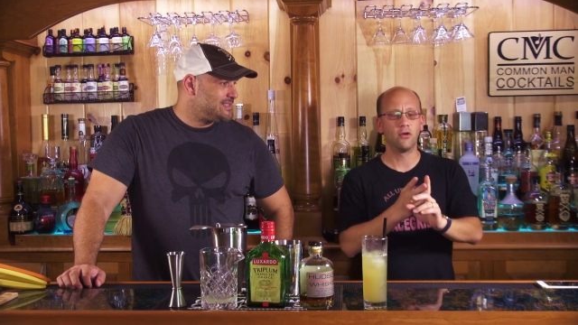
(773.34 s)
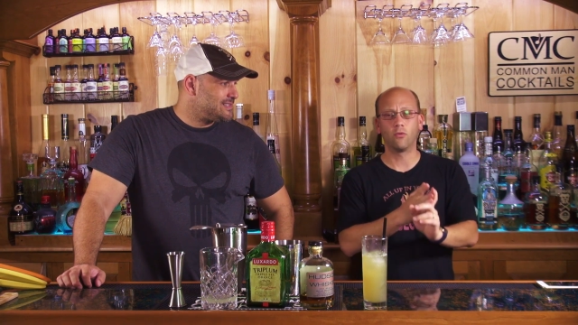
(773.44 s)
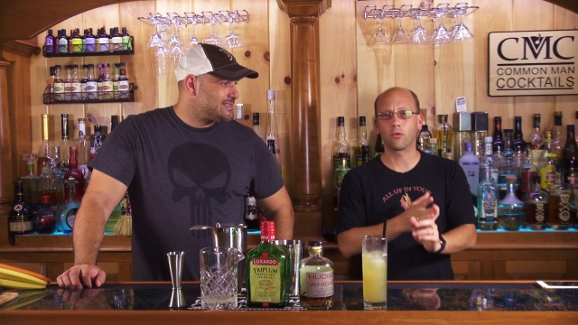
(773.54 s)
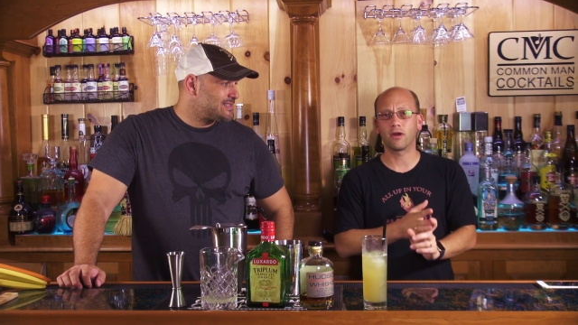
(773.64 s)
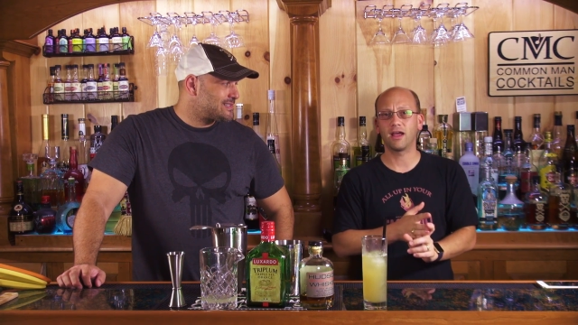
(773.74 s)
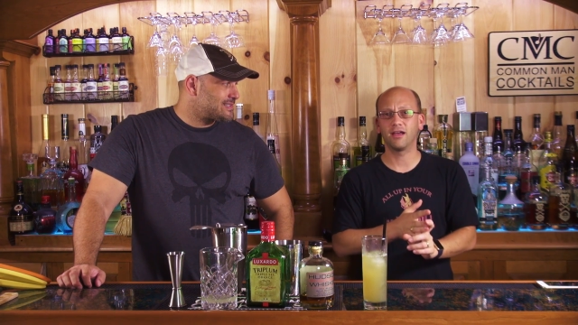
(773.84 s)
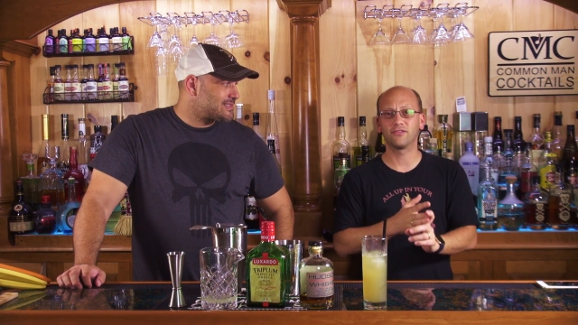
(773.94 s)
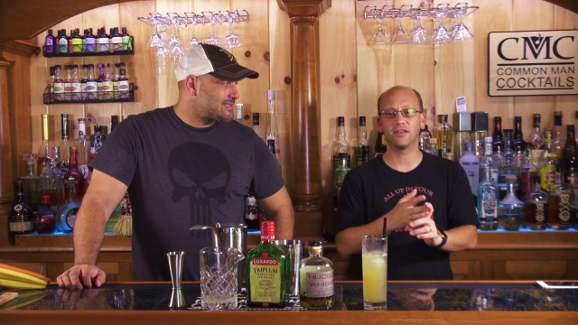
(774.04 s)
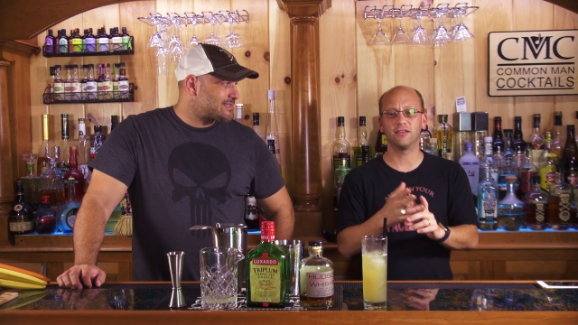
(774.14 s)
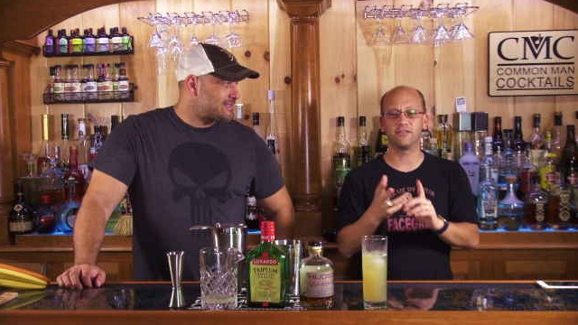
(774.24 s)
Speaker 1: Warren
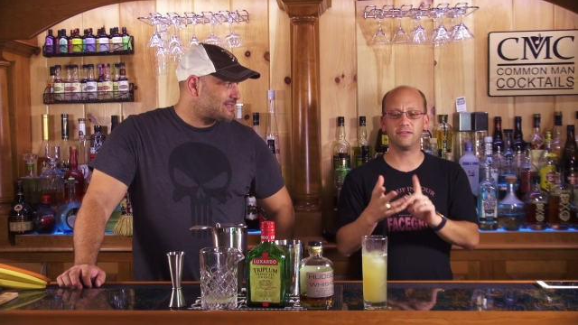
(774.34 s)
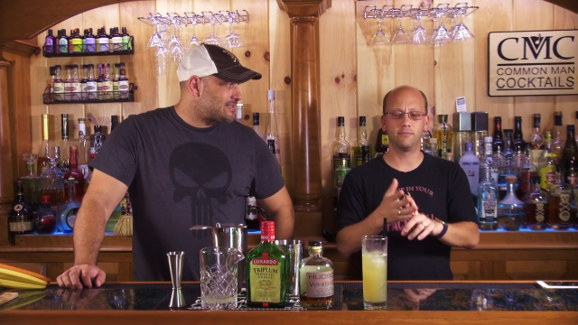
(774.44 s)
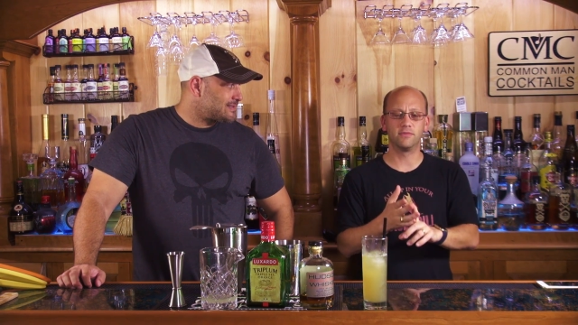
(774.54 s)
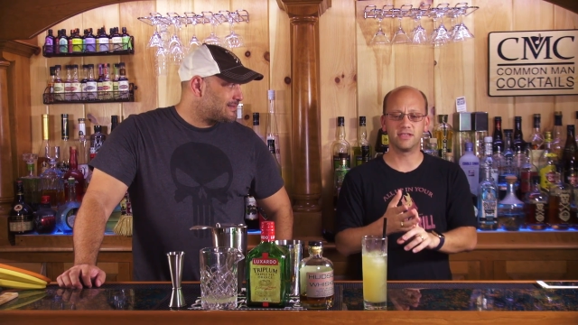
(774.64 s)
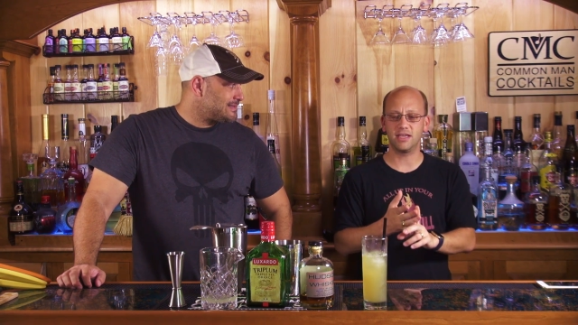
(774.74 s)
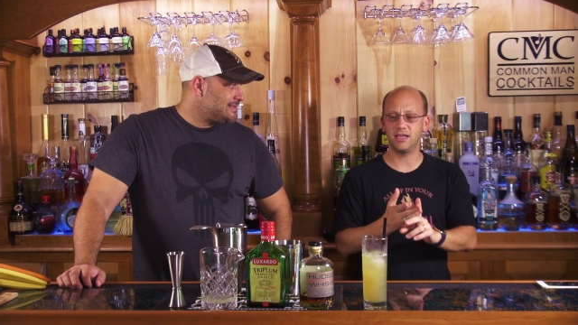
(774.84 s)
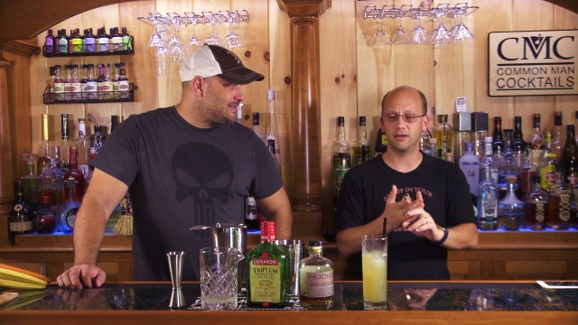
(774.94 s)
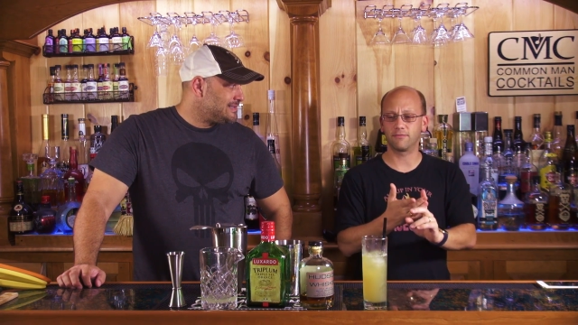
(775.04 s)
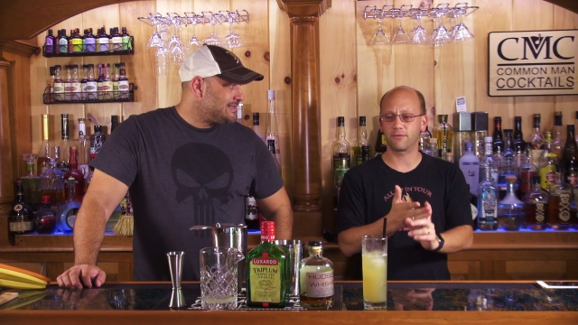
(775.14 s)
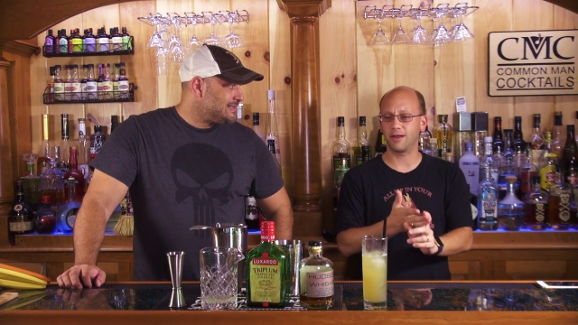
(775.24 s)
has his tea
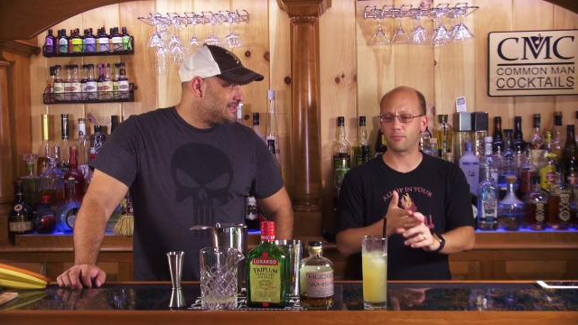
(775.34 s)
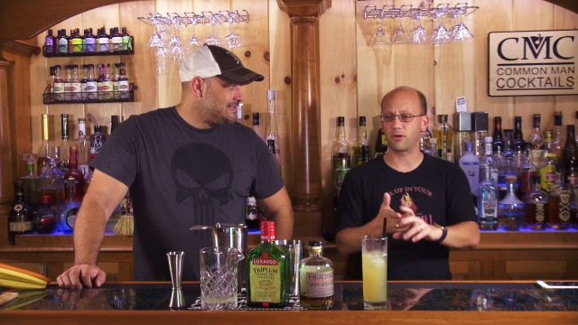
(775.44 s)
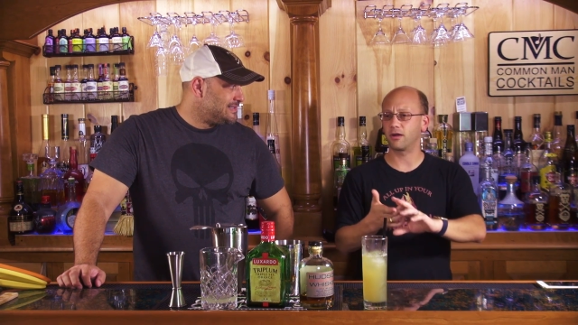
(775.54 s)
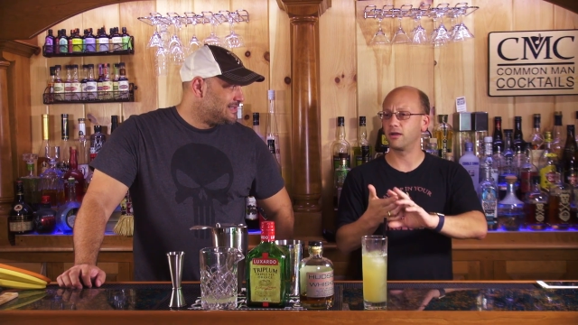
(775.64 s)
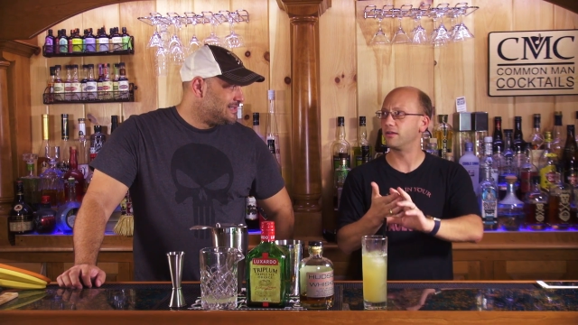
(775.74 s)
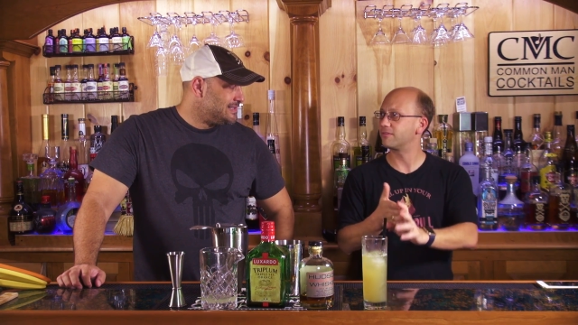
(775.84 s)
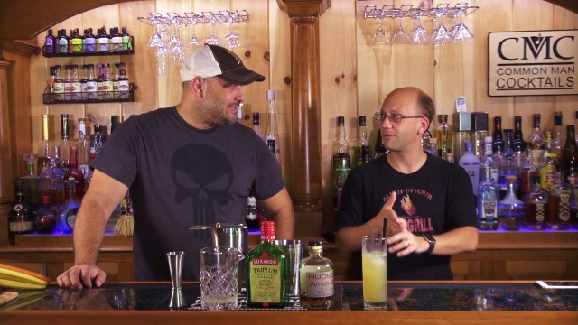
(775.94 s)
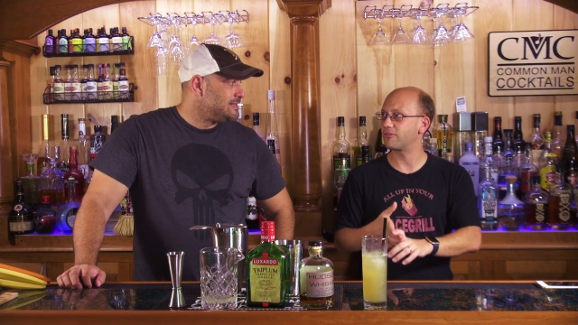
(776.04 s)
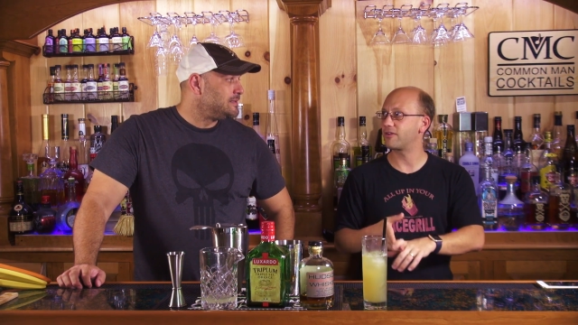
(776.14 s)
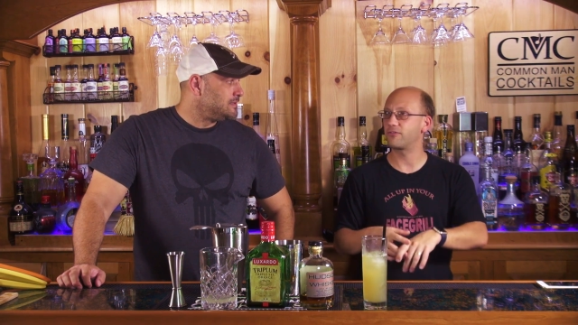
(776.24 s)
and Fernet Branca and
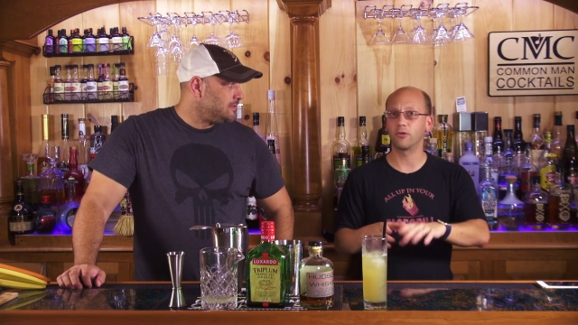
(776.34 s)
some other stuff.